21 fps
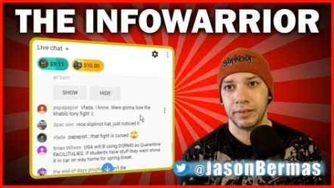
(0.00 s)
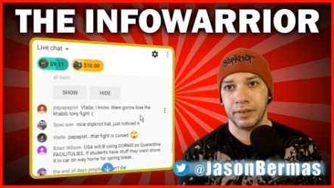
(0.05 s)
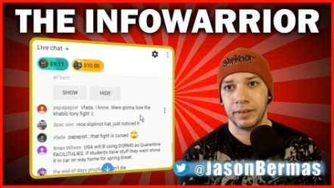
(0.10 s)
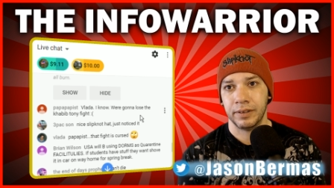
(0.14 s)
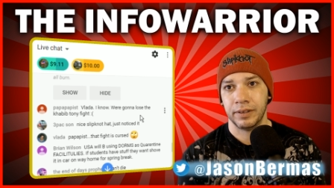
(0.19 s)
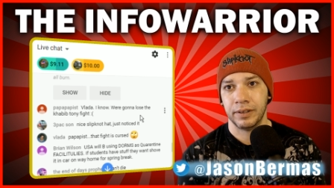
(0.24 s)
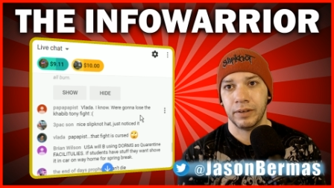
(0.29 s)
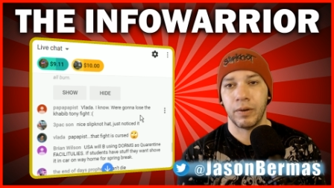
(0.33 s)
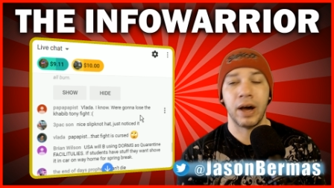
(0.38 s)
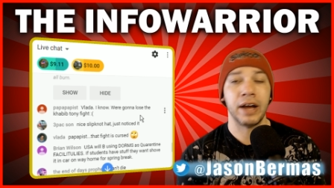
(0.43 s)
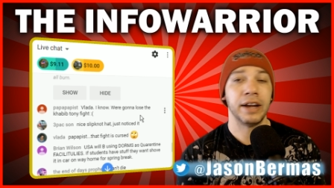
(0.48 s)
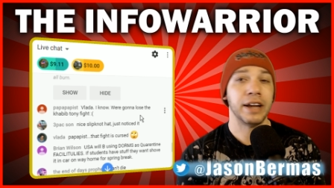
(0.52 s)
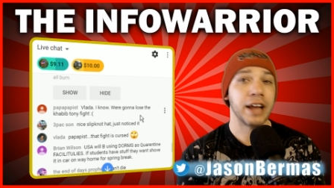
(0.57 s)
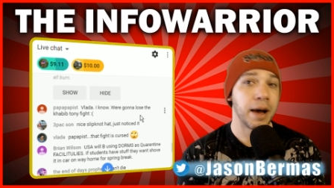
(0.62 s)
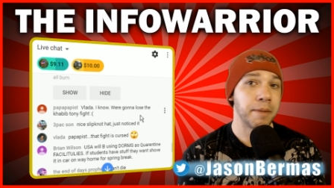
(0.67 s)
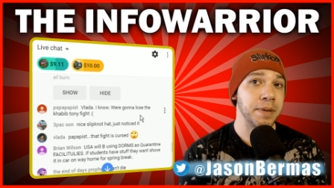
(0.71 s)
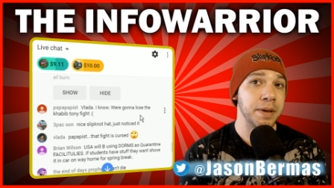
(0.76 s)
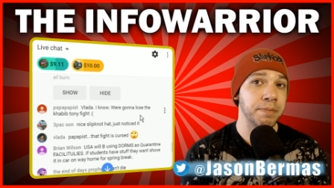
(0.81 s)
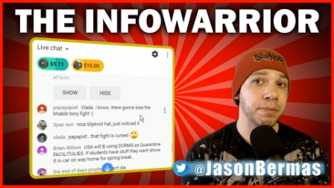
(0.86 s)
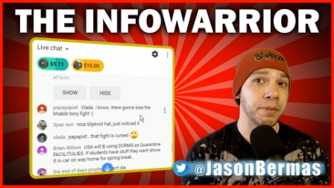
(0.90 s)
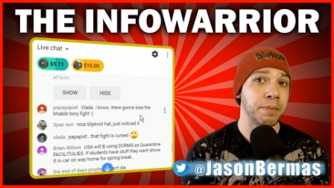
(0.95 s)
Why not
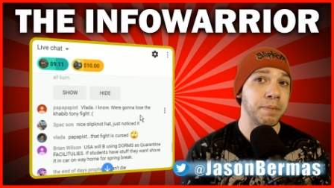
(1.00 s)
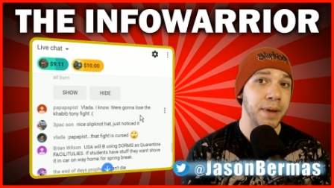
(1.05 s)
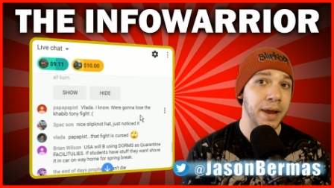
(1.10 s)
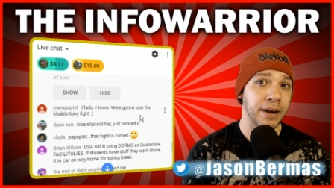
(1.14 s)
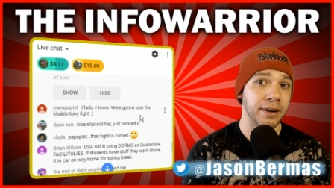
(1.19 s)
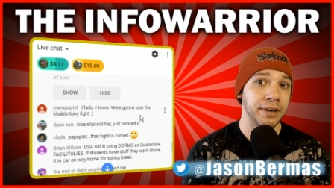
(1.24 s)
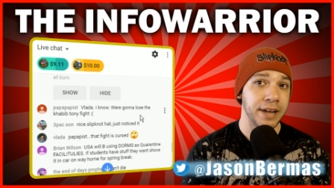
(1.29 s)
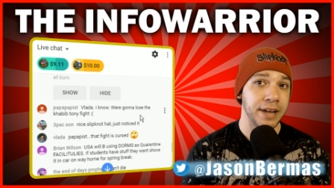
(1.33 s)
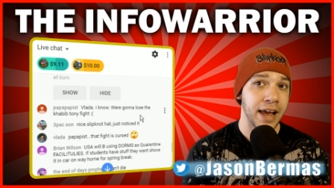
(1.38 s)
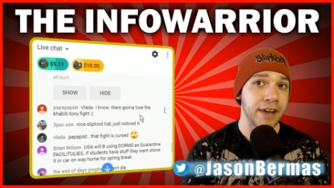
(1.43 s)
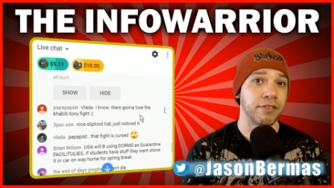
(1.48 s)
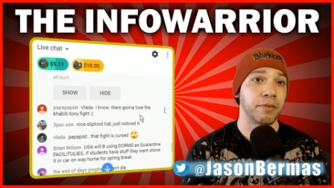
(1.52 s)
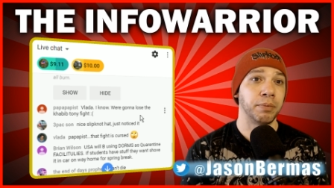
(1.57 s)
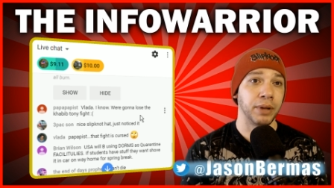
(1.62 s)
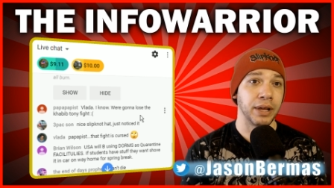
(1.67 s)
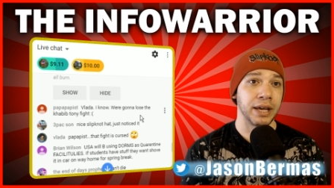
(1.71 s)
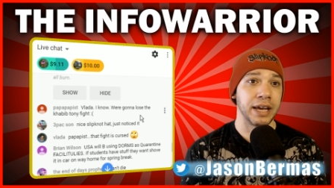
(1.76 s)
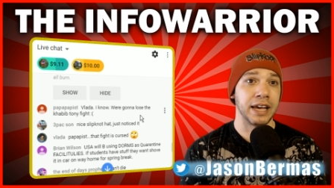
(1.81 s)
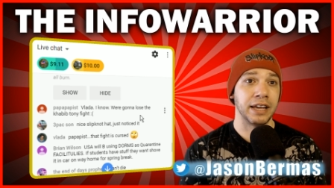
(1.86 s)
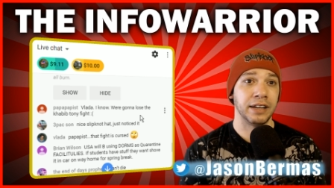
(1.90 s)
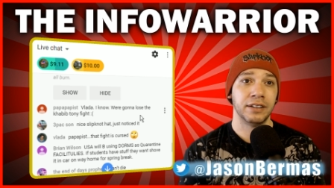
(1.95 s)
be prepared and have a
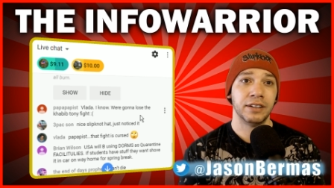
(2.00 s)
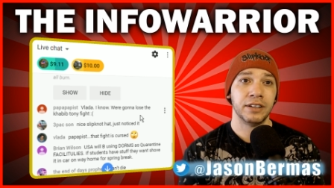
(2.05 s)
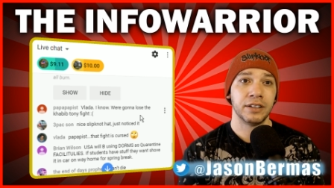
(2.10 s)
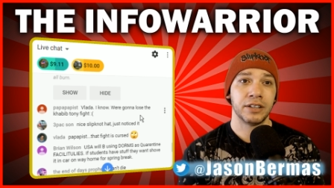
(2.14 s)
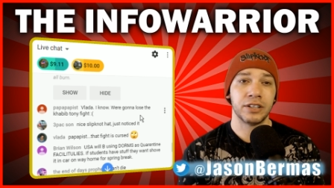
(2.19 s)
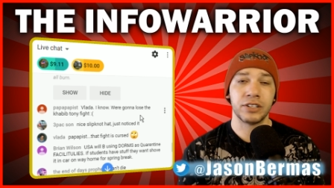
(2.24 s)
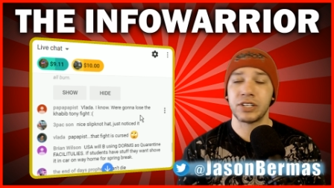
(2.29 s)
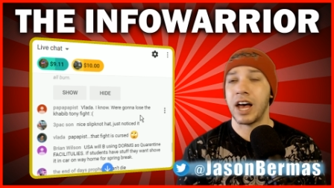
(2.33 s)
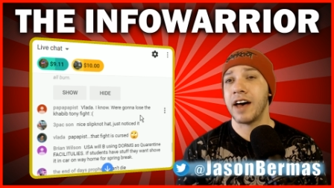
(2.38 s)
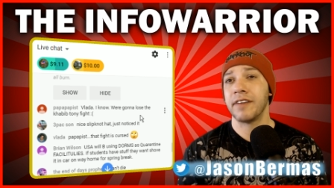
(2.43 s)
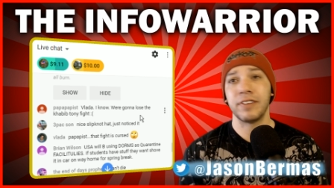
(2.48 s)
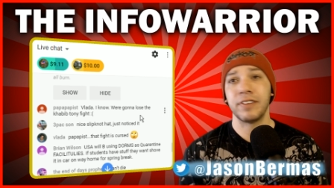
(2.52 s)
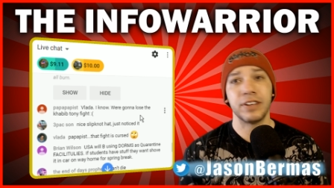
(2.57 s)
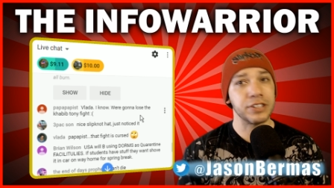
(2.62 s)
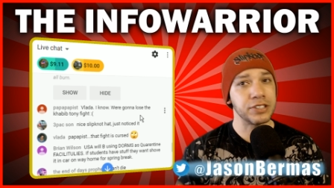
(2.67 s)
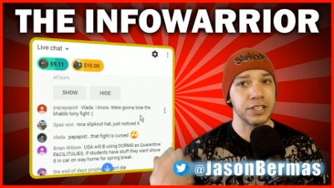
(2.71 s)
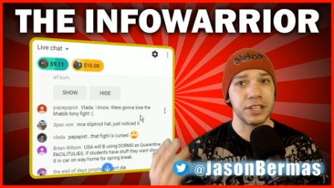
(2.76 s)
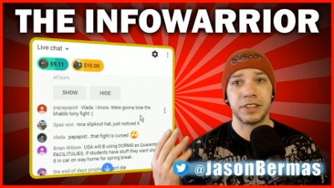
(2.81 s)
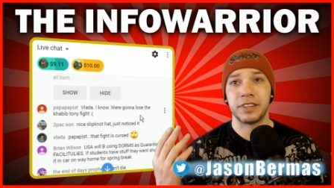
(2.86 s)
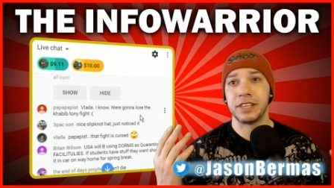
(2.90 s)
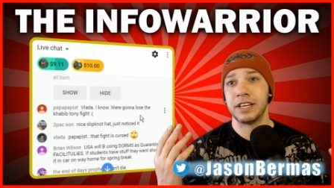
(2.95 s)
plan? Because
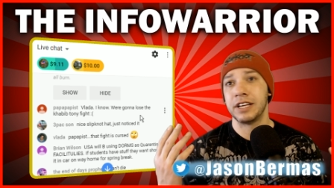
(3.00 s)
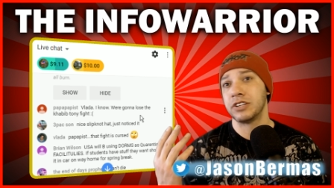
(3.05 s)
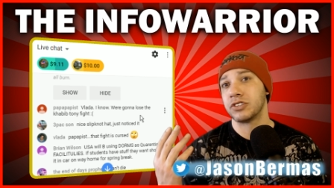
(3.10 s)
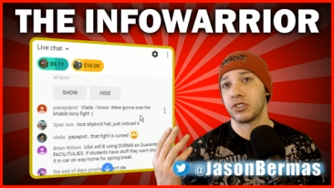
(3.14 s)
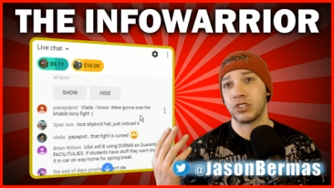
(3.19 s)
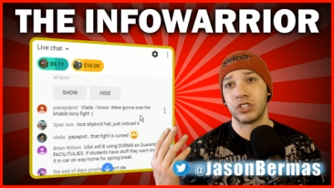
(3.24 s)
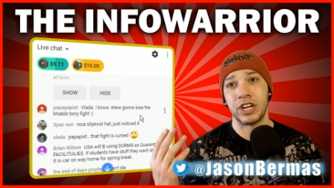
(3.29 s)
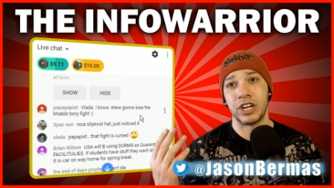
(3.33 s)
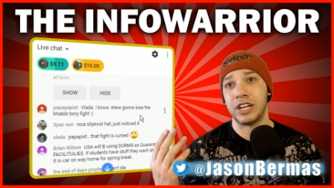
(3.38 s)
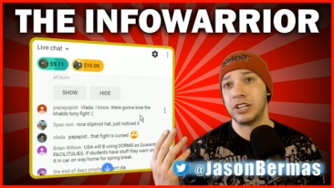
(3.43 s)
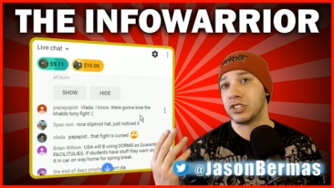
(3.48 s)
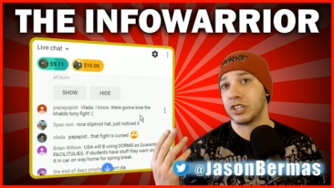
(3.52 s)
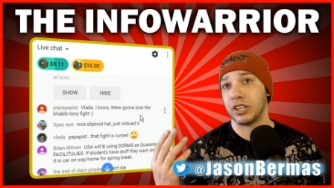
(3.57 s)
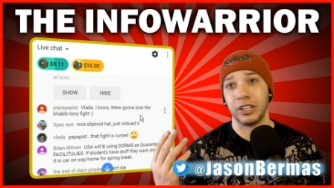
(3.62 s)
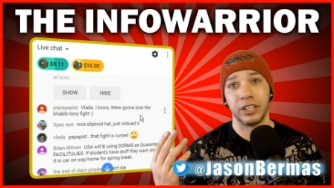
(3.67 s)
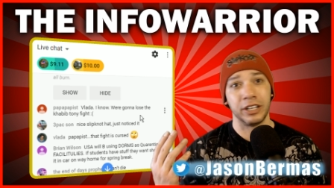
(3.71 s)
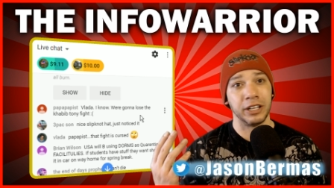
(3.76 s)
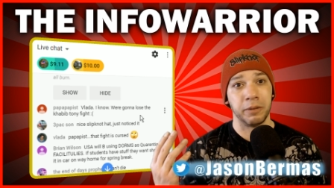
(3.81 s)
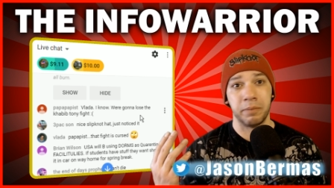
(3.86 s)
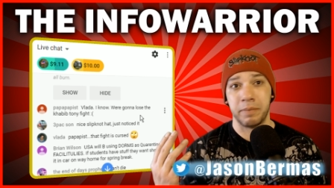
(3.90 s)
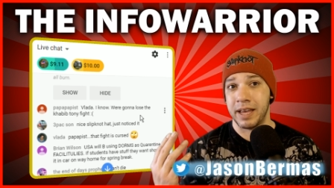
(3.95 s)
obviously things are changing a
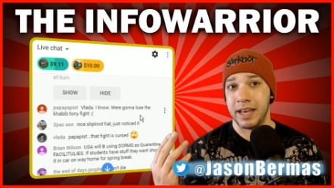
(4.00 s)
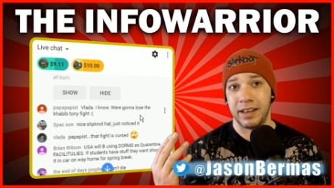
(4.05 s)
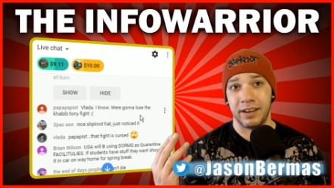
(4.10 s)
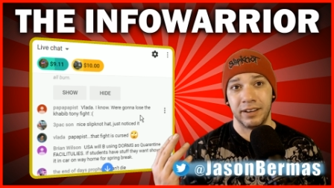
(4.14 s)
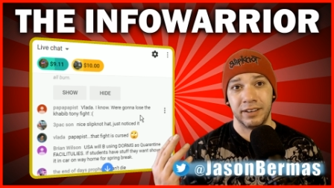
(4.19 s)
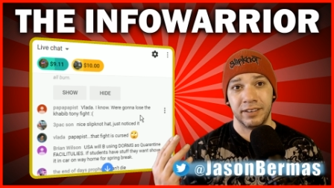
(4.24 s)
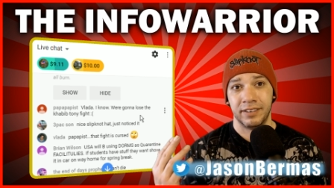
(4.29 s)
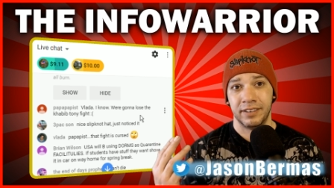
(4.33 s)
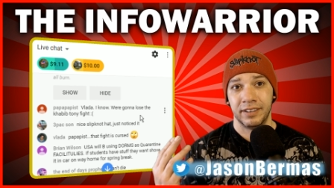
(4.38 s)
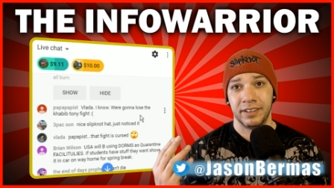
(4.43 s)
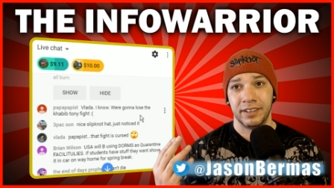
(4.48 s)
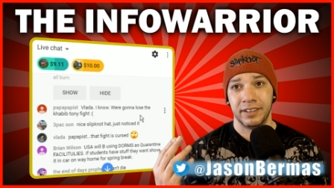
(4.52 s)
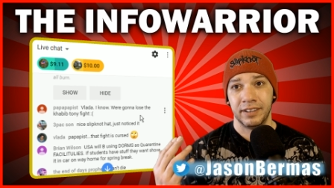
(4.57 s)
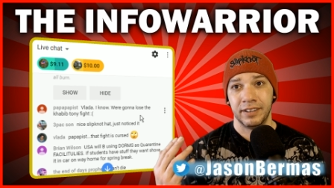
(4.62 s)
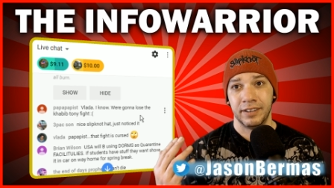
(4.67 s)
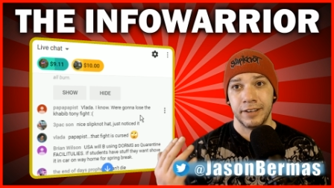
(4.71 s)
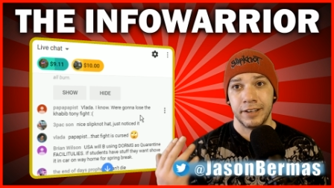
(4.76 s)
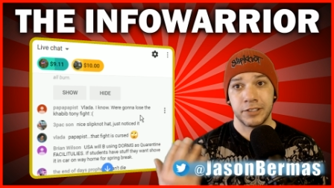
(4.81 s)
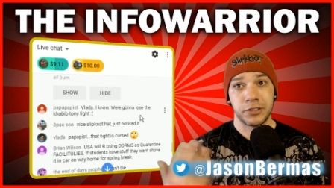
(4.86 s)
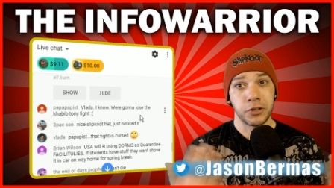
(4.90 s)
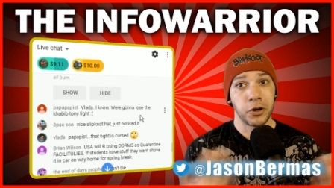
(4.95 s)
little bit.
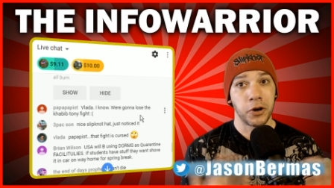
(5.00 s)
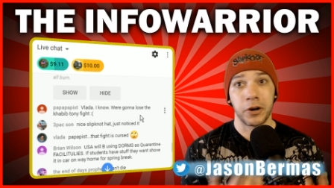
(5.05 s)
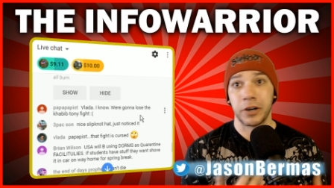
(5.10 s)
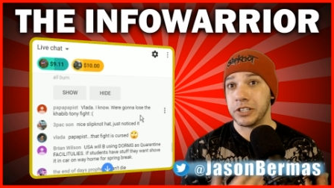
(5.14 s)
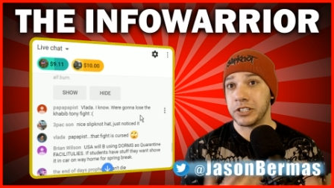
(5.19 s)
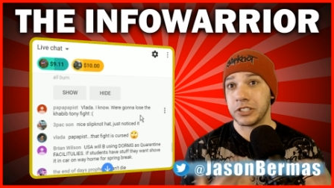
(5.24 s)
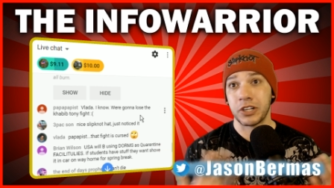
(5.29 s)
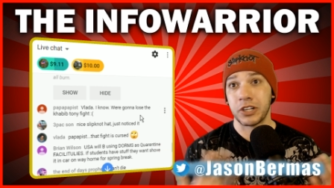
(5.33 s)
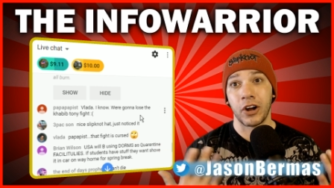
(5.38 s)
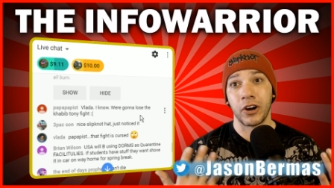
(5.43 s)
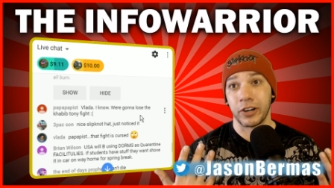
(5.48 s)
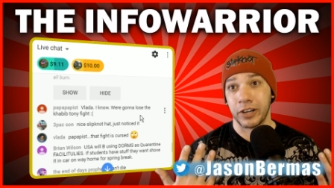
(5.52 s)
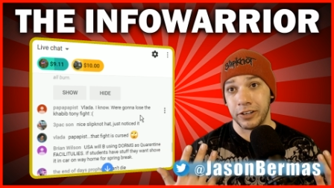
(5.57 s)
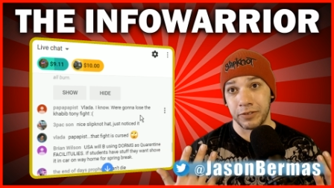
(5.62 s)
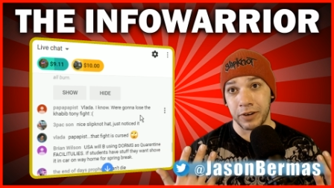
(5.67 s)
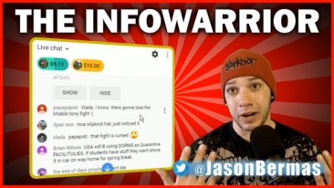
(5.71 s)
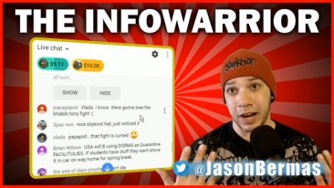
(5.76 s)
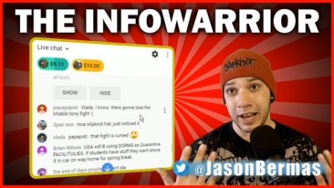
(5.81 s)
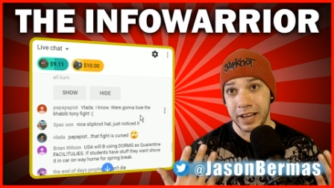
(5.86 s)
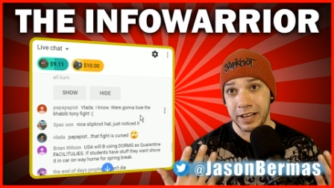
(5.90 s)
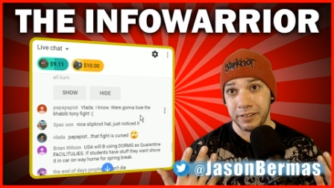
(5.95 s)
It's already started,
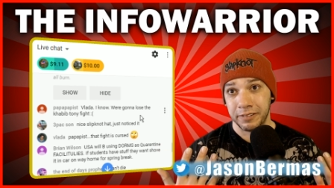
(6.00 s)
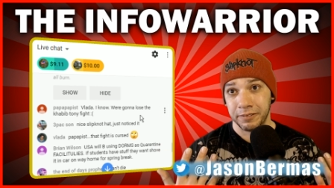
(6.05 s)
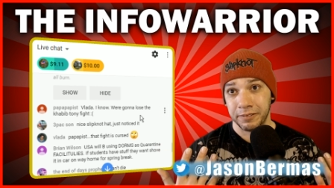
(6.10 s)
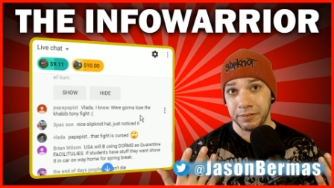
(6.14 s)
right?